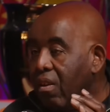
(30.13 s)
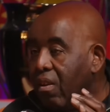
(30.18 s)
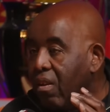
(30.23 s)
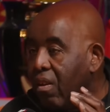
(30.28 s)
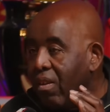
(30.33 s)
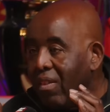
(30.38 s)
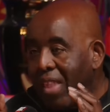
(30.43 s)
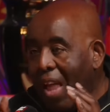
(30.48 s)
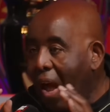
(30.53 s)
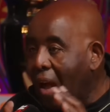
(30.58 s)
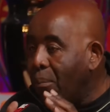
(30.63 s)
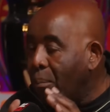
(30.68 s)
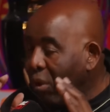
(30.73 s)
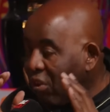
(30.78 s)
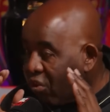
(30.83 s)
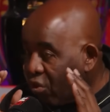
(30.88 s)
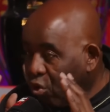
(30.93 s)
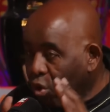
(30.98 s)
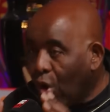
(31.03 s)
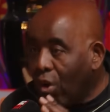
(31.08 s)
that
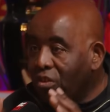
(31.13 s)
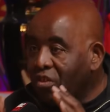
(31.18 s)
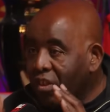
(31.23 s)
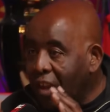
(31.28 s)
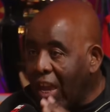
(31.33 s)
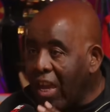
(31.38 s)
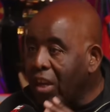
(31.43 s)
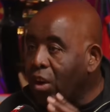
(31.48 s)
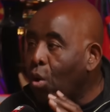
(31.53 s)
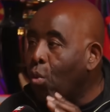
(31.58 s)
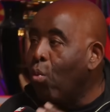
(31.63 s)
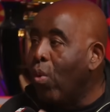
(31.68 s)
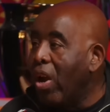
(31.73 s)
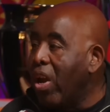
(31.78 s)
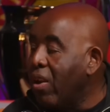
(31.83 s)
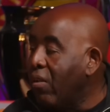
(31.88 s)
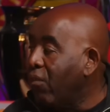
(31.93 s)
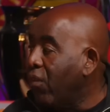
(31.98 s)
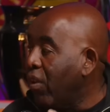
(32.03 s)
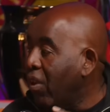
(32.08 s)
must not take
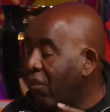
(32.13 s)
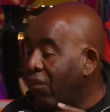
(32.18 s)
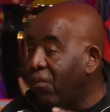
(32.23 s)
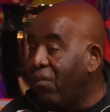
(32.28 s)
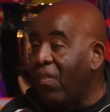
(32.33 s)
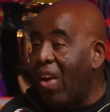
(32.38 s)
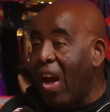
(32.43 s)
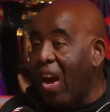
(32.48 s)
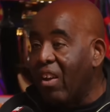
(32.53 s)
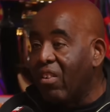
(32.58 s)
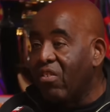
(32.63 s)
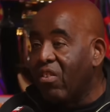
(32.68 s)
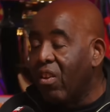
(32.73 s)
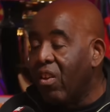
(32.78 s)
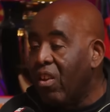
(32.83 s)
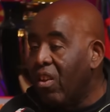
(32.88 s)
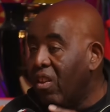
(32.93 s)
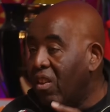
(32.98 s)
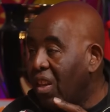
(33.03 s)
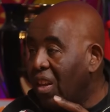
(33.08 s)
away from the fact
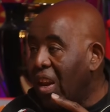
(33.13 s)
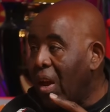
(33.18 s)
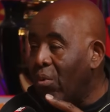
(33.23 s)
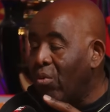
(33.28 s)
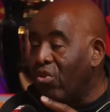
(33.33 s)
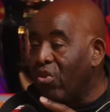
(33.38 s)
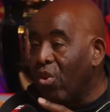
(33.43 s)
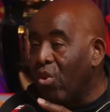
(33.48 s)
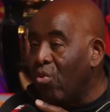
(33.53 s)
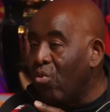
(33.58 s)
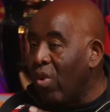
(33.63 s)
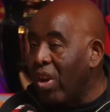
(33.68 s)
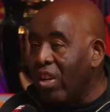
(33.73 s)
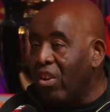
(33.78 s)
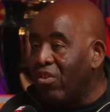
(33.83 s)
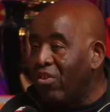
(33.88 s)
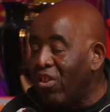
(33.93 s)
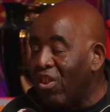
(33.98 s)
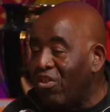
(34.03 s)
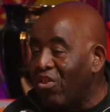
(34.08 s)
that that was a
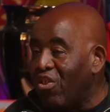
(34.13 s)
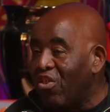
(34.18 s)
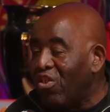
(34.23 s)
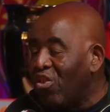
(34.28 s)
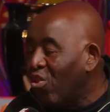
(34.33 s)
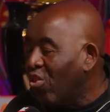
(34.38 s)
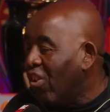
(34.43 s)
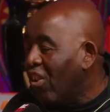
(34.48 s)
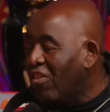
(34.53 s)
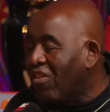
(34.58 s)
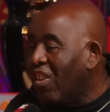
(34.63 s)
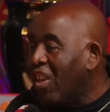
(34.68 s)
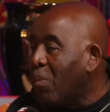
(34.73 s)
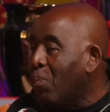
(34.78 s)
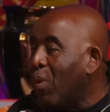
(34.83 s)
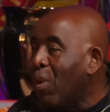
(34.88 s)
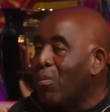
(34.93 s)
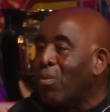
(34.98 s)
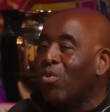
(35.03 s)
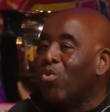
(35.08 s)
horrendous decision, because I see
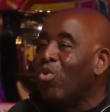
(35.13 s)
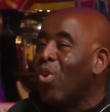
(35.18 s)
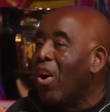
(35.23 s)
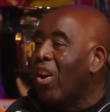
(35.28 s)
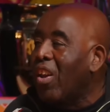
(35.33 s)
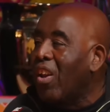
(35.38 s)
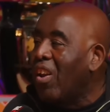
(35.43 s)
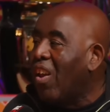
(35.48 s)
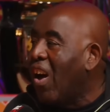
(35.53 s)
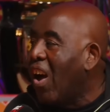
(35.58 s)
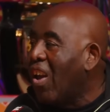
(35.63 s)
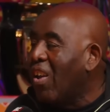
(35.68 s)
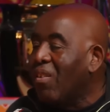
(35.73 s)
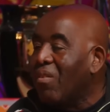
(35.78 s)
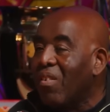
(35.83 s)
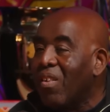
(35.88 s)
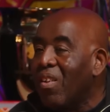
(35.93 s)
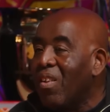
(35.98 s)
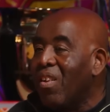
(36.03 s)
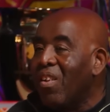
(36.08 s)
people trying to like
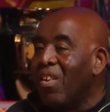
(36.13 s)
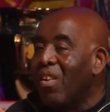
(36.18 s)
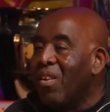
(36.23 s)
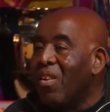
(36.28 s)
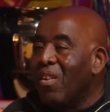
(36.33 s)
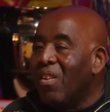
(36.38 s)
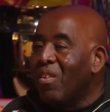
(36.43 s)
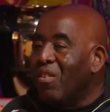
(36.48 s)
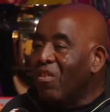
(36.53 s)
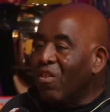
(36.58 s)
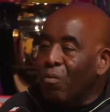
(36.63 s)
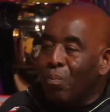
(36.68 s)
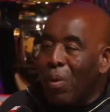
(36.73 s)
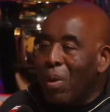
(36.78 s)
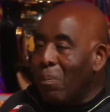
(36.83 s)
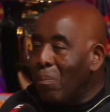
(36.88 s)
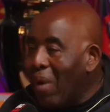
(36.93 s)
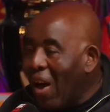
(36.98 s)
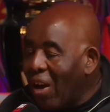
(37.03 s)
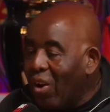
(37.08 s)

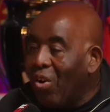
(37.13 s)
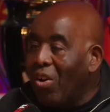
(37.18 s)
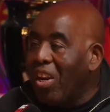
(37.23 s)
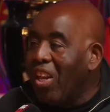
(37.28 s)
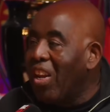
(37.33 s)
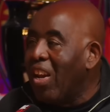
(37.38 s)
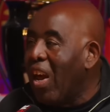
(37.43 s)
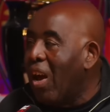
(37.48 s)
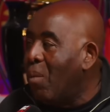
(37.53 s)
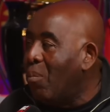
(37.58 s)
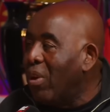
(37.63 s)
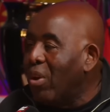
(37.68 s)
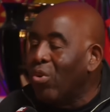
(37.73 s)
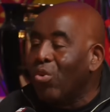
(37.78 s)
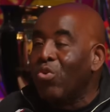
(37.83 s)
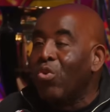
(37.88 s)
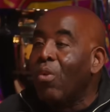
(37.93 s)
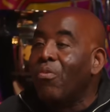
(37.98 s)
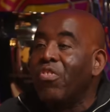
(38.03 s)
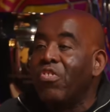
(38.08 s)
spin back on it now,
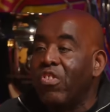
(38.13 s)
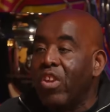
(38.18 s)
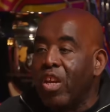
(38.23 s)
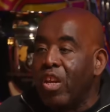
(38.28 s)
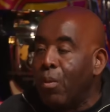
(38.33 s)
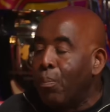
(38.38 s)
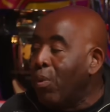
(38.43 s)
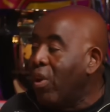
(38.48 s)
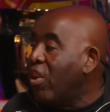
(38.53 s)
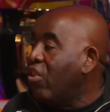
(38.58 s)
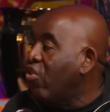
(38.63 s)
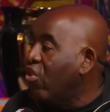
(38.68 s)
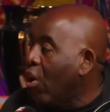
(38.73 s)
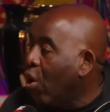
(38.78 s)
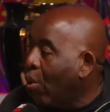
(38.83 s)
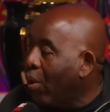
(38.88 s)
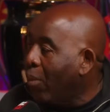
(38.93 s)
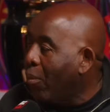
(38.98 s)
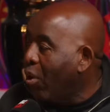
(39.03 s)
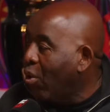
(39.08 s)
because obviously the
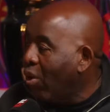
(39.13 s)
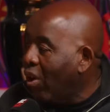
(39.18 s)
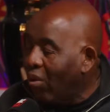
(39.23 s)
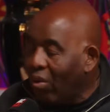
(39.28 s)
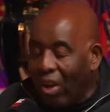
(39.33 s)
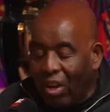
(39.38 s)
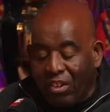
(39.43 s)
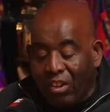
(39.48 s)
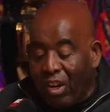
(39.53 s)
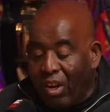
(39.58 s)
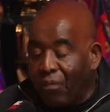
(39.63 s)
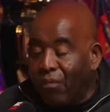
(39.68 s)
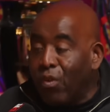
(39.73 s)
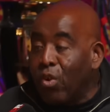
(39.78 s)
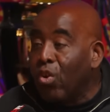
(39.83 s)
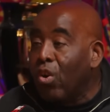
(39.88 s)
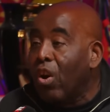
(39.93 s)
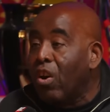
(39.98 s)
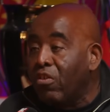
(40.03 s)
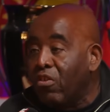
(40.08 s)
PGO, MOL, I don't know if
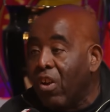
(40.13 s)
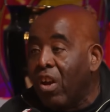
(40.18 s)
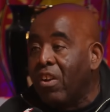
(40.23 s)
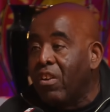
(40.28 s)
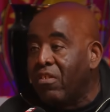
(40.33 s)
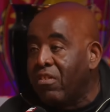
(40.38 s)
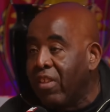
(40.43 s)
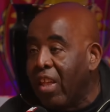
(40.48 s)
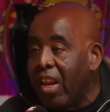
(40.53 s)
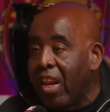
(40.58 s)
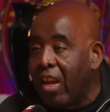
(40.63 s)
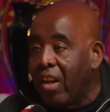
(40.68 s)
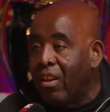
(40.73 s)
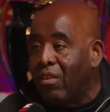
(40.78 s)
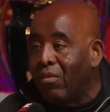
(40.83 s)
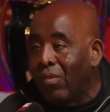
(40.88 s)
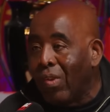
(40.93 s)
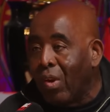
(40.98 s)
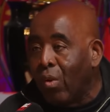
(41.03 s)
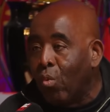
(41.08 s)
you guys understand how
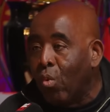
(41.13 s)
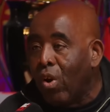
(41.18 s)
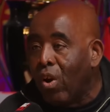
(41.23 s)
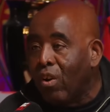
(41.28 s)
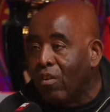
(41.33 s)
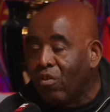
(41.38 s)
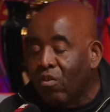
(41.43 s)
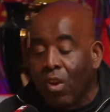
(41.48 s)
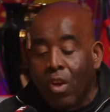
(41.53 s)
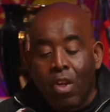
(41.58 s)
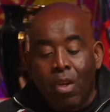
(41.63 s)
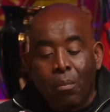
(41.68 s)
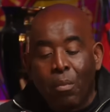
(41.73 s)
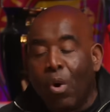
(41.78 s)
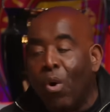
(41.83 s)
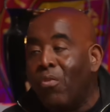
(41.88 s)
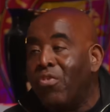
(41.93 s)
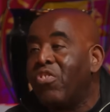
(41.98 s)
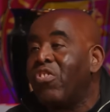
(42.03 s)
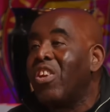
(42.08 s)
this thing works, but
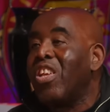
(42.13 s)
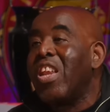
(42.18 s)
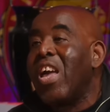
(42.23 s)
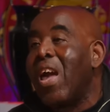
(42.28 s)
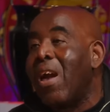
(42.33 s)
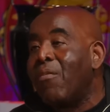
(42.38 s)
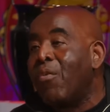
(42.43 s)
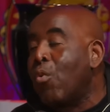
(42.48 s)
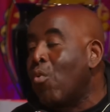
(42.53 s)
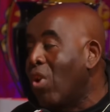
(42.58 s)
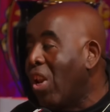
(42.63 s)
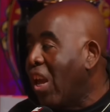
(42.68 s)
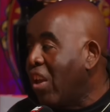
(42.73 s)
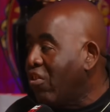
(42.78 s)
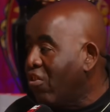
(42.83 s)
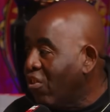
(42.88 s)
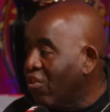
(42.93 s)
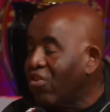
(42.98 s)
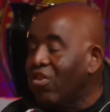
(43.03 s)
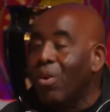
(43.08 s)
obviously they have a
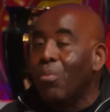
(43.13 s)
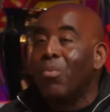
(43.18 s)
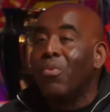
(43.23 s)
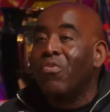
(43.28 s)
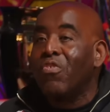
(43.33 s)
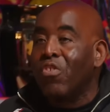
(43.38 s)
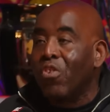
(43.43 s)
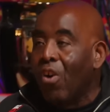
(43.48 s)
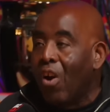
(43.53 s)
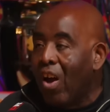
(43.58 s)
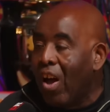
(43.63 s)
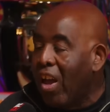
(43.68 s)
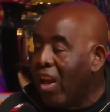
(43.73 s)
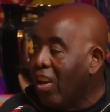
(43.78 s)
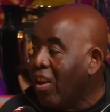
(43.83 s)
relationship with Sky,